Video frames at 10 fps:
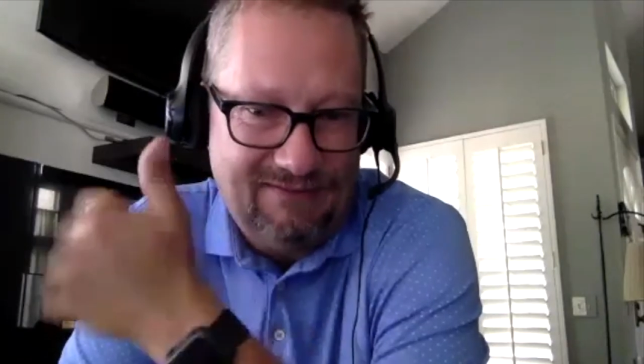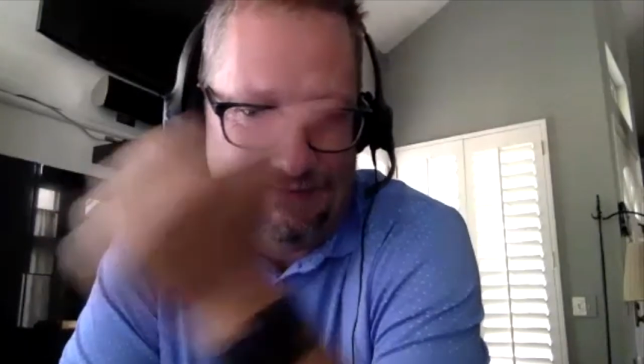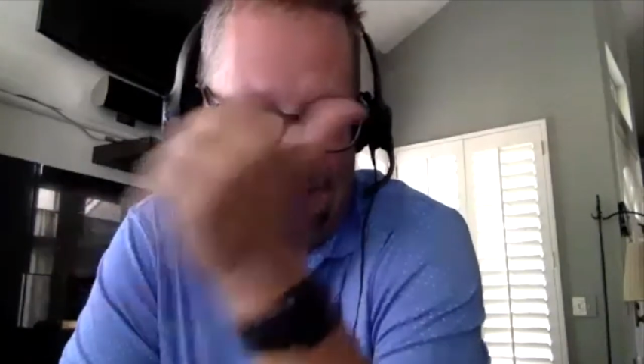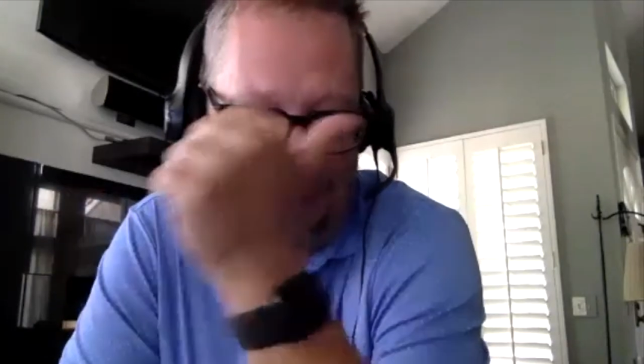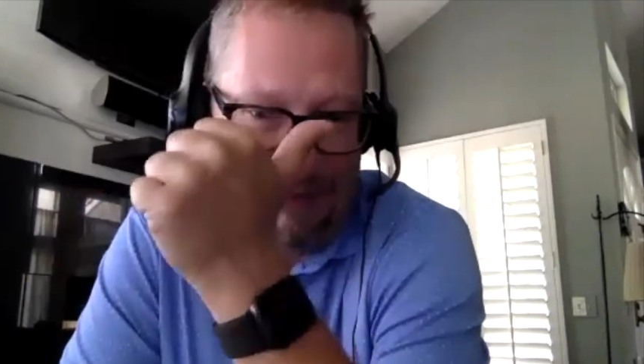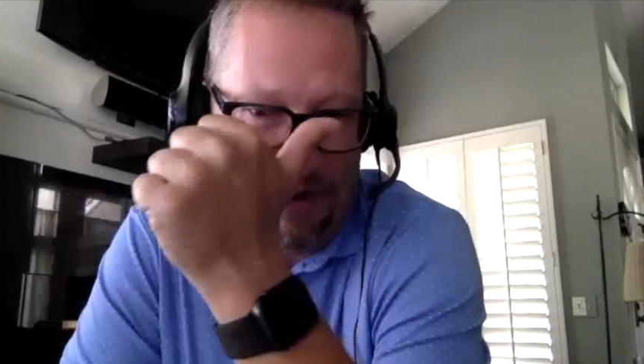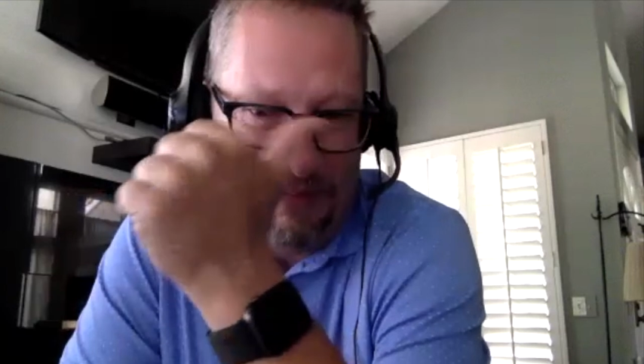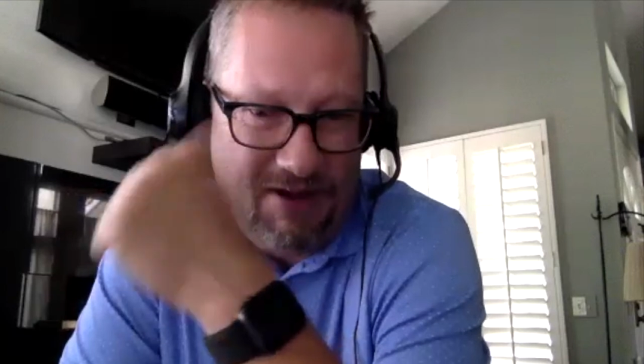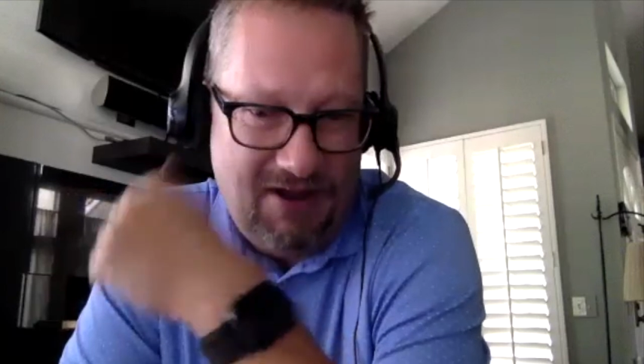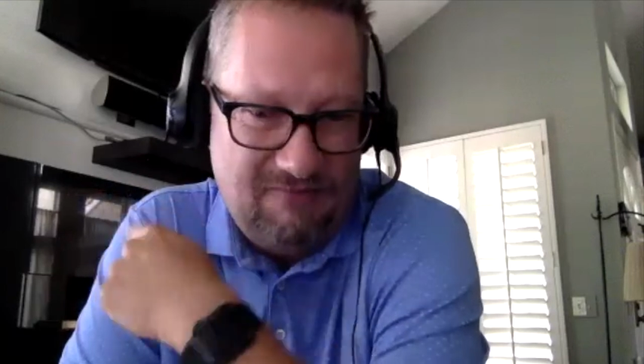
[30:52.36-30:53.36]
I'm
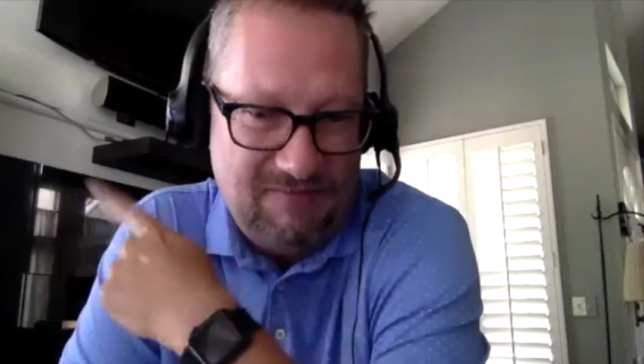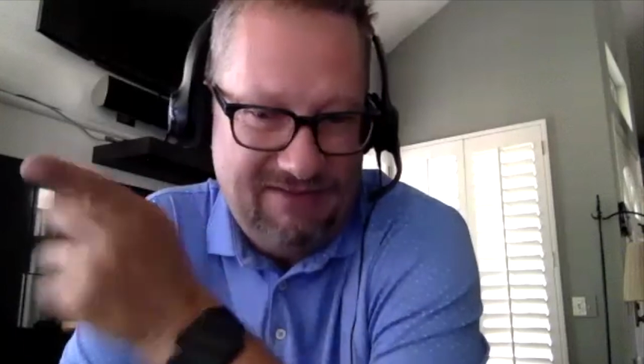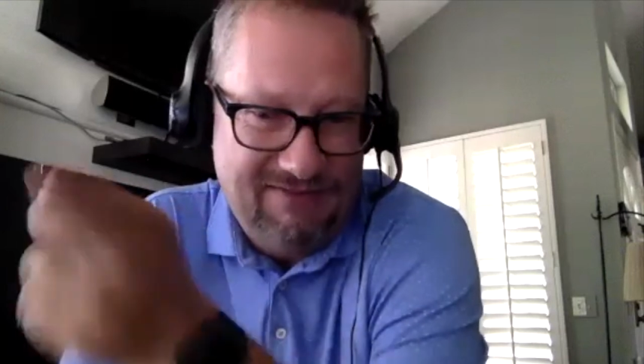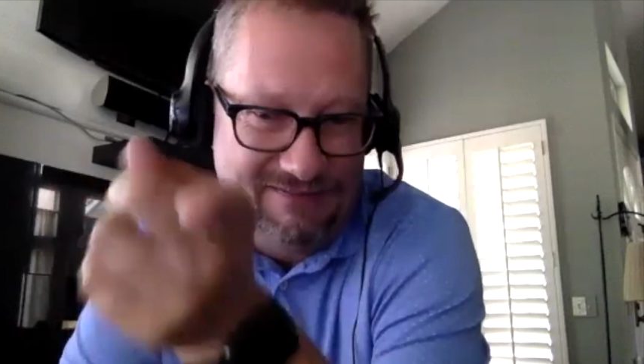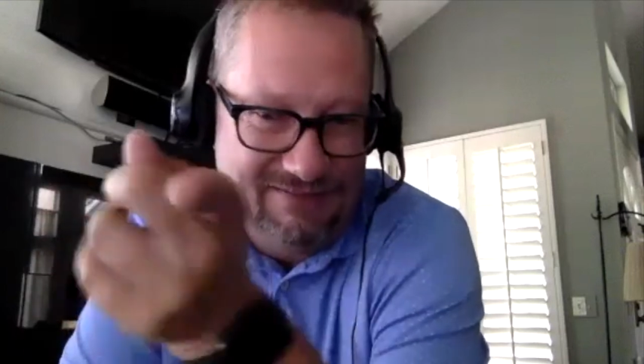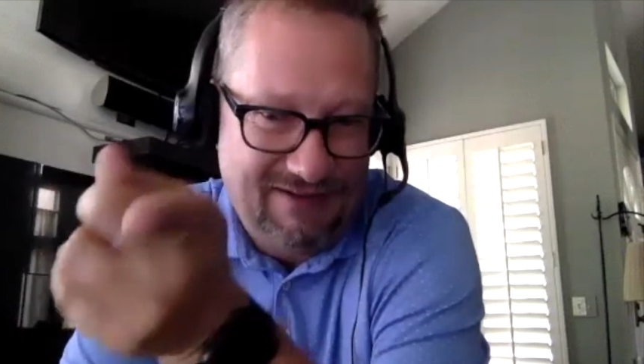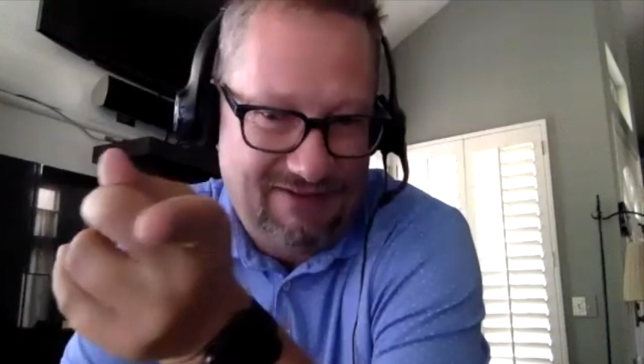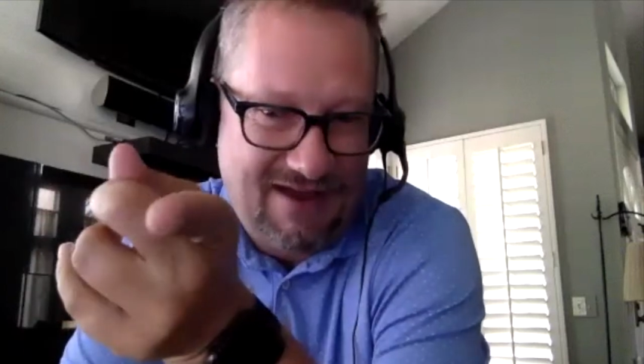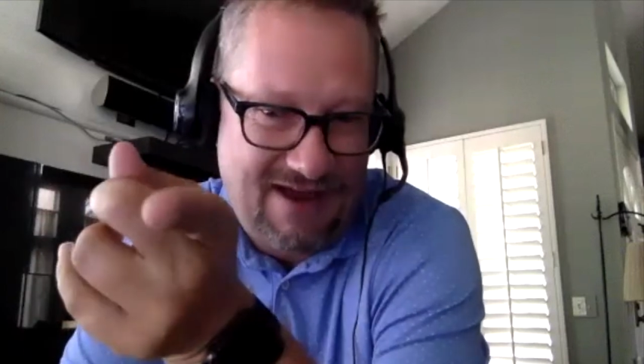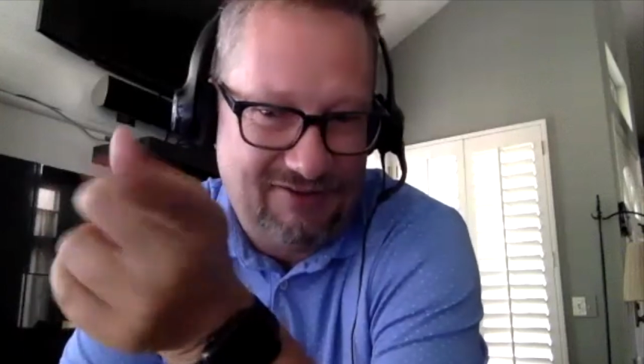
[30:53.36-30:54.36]
Rob Hoffman. It's
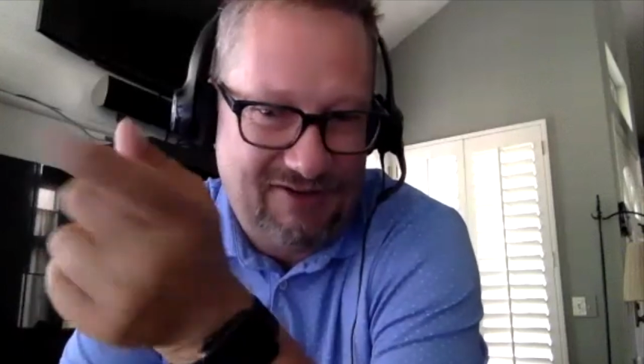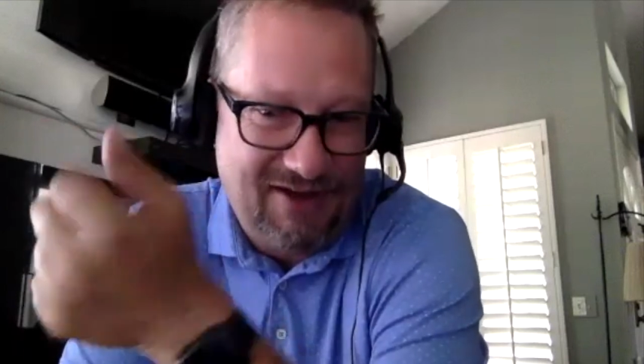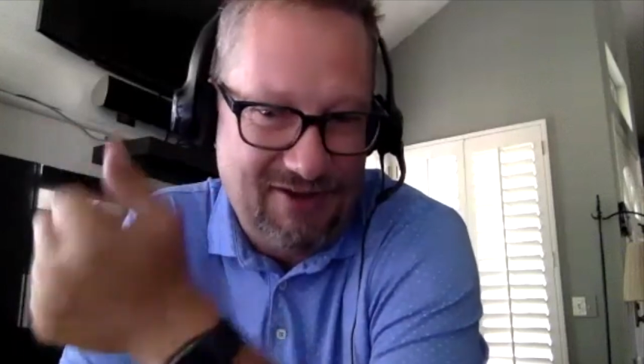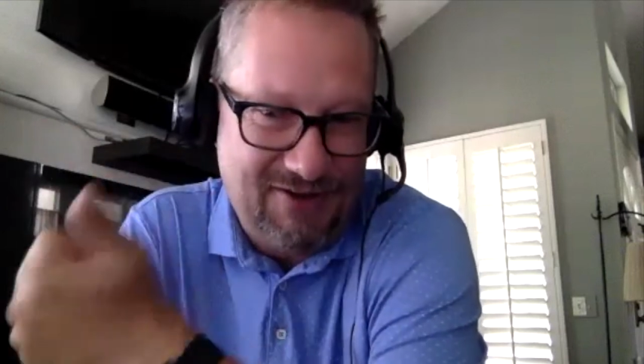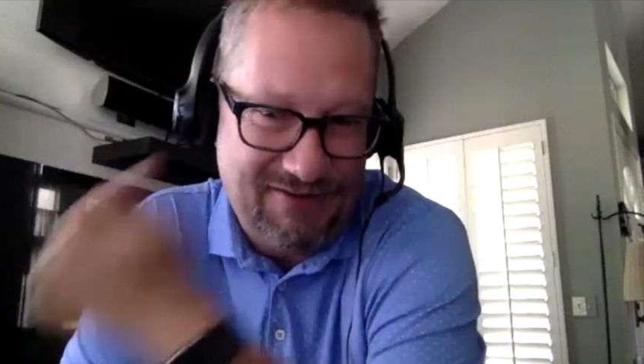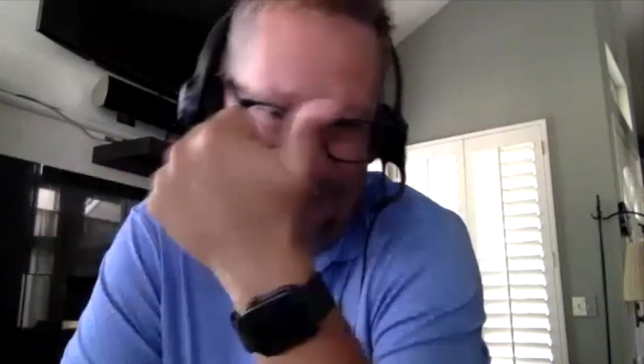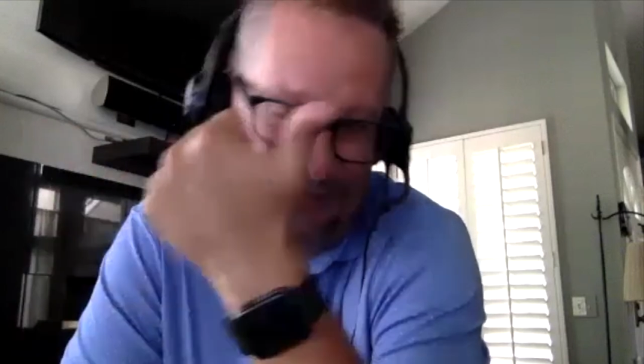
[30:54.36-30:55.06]
Kyle Taylor.